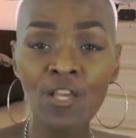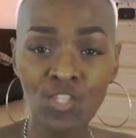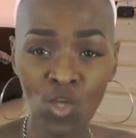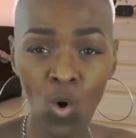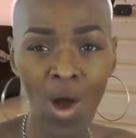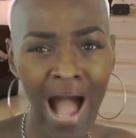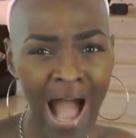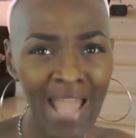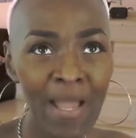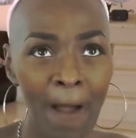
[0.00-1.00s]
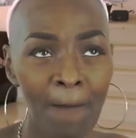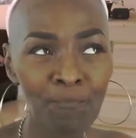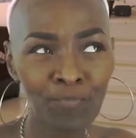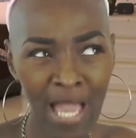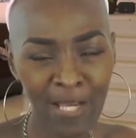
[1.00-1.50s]
So I
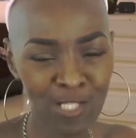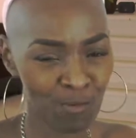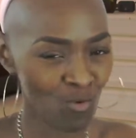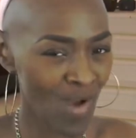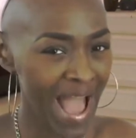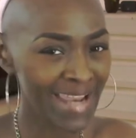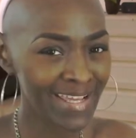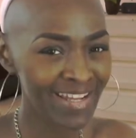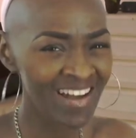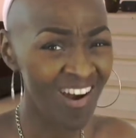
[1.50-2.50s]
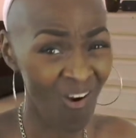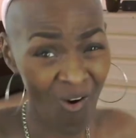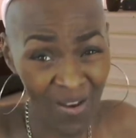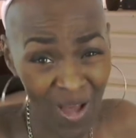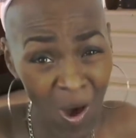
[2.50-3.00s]
am kind of sporadic
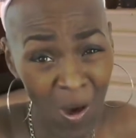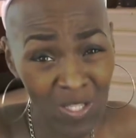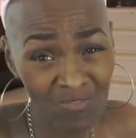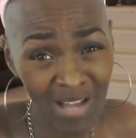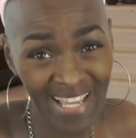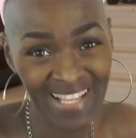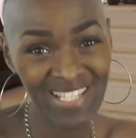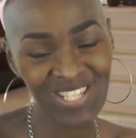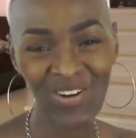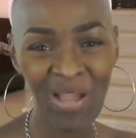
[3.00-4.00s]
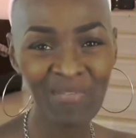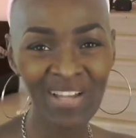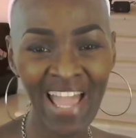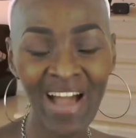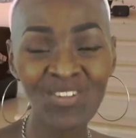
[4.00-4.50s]
on all of my Instagram
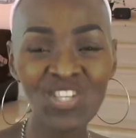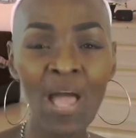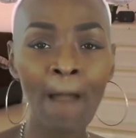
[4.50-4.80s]
accounts,